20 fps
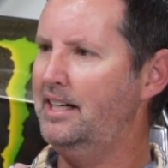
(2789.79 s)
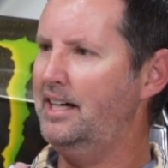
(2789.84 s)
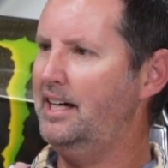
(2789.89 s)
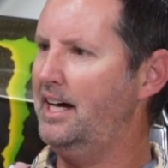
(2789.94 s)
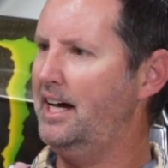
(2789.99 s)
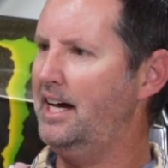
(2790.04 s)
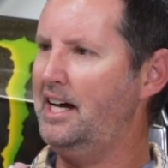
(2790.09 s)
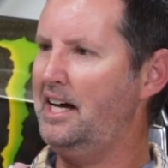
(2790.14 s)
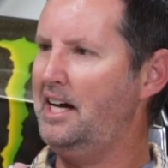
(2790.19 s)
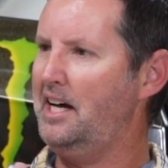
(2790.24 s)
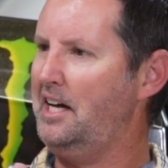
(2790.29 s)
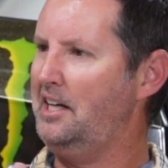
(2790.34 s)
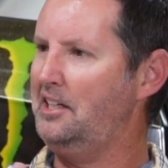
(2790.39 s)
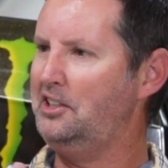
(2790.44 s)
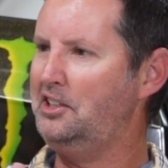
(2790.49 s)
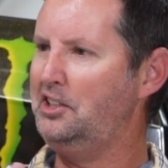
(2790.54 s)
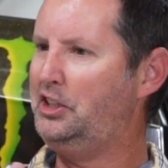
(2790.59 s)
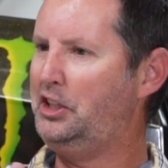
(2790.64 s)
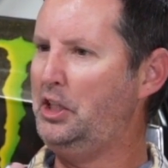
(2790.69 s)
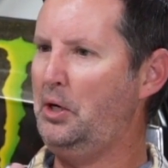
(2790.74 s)
uh,
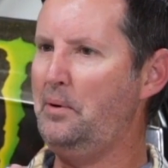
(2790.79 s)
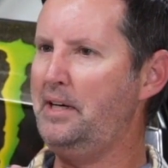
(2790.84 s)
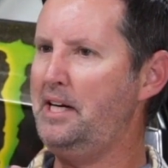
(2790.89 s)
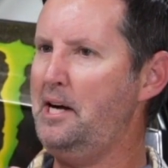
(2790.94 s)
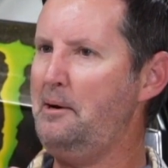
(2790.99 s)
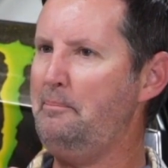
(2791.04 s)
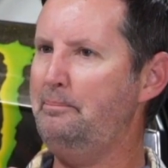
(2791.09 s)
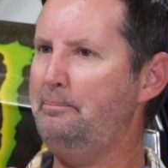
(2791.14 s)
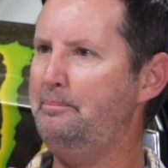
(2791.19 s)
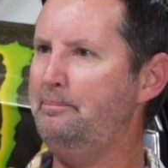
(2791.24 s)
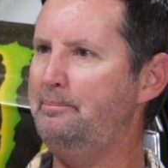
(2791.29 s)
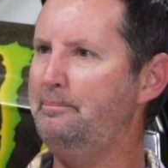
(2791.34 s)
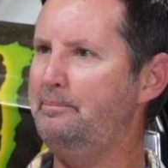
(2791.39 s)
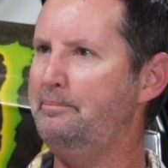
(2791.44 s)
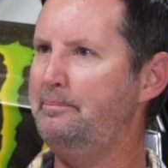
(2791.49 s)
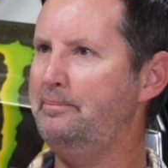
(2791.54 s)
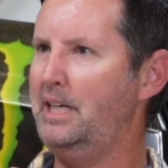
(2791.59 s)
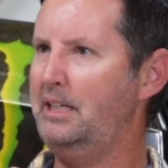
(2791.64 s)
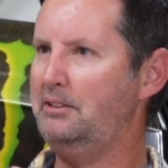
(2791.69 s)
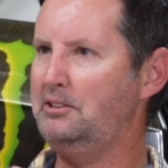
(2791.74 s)
showing up.
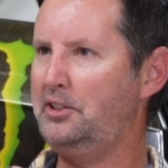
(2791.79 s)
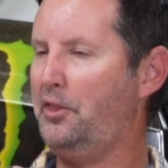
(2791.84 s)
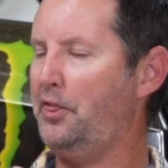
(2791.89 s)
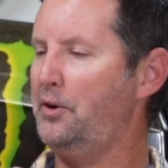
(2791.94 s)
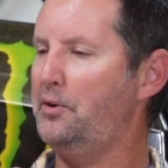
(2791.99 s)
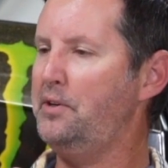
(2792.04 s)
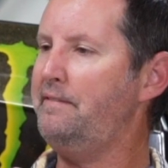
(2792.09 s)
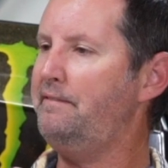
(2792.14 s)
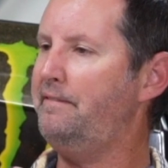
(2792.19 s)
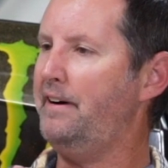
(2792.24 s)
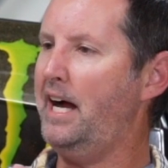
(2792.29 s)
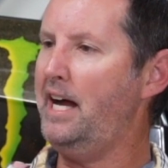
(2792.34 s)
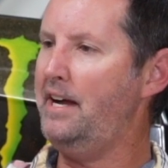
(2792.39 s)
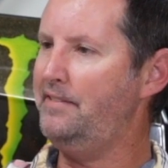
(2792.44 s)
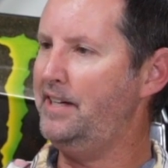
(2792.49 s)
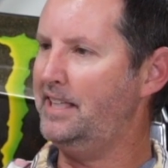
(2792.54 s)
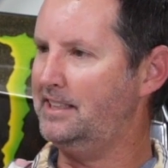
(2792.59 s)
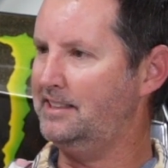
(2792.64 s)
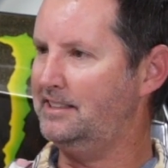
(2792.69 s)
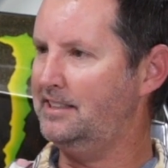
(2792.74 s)
I was
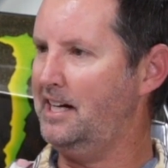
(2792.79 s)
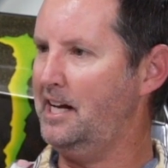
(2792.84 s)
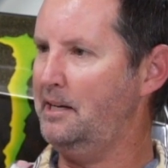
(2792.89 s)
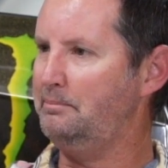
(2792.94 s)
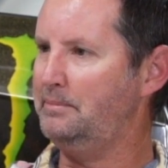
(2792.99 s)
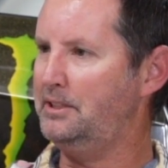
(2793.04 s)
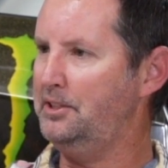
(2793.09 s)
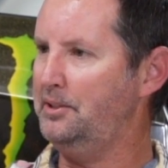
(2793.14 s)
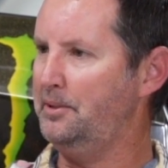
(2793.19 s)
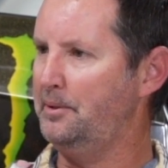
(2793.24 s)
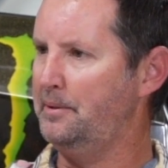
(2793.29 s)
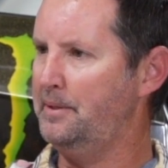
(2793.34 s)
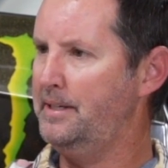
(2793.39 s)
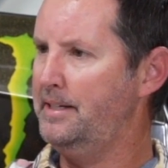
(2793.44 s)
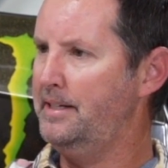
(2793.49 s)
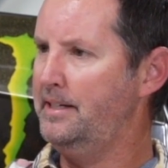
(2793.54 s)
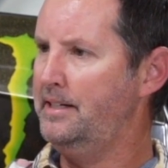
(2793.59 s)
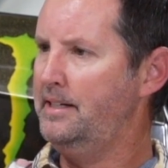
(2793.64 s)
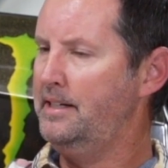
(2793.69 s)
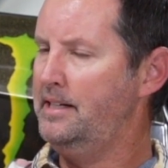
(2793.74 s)
35 at the time too.
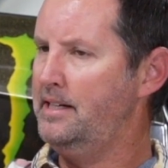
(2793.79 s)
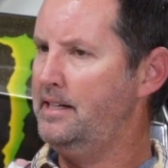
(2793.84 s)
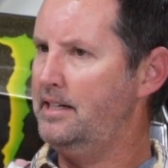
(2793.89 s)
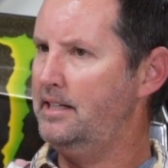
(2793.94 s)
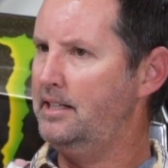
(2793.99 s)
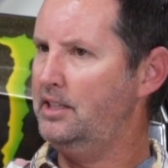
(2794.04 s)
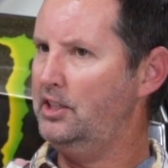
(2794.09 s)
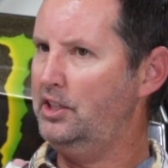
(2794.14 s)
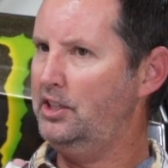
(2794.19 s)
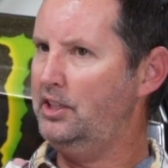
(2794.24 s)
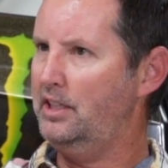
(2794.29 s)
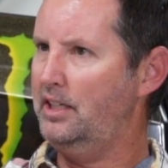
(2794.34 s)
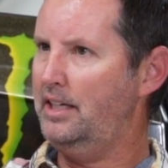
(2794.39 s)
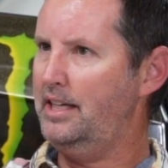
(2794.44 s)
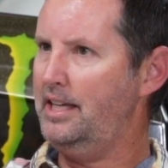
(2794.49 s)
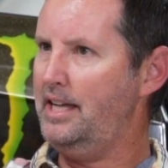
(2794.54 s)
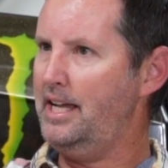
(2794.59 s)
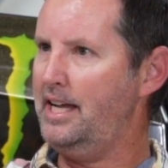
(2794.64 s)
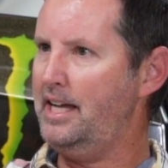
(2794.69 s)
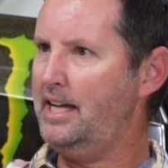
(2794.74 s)
Mm-hmm.
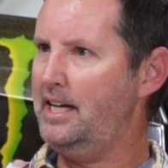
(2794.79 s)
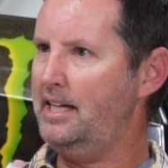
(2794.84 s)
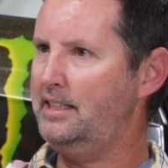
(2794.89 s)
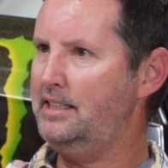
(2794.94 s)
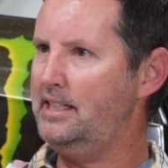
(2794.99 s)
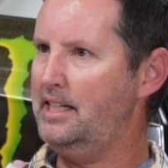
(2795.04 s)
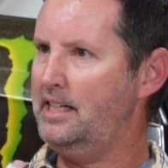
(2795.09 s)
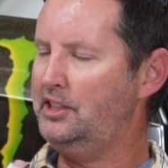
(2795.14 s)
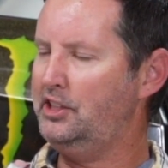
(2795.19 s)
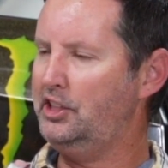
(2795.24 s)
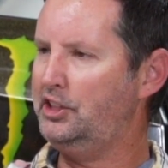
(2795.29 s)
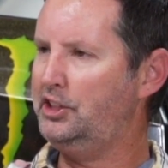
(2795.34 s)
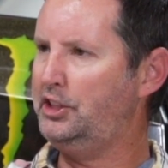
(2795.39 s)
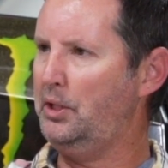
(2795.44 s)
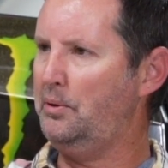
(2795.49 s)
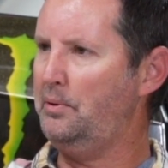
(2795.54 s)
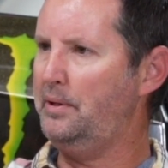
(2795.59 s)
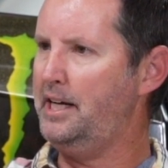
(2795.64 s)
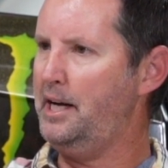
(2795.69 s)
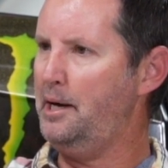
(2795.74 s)
And uh, just
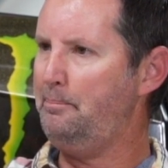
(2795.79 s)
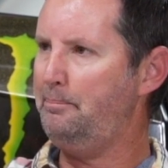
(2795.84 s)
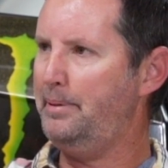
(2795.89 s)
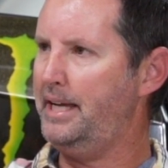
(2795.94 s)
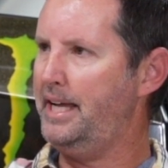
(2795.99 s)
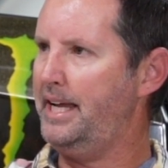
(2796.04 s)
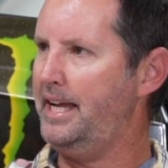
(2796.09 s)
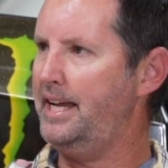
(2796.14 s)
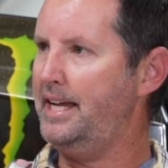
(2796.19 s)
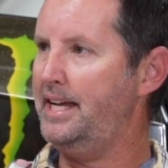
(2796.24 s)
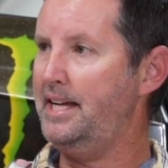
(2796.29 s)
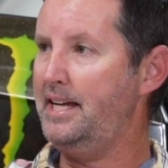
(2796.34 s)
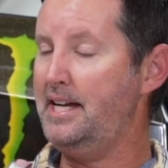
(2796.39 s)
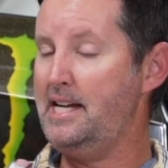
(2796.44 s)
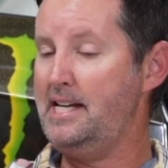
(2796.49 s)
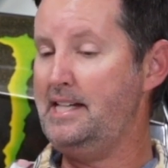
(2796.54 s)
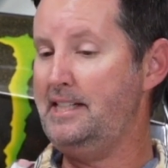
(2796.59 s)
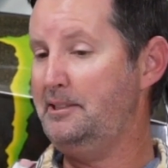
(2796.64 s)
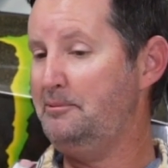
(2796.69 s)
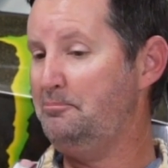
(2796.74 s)
showing up
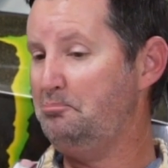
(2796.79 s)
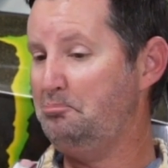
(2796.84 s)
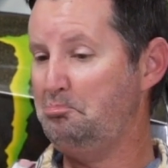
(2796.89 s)
and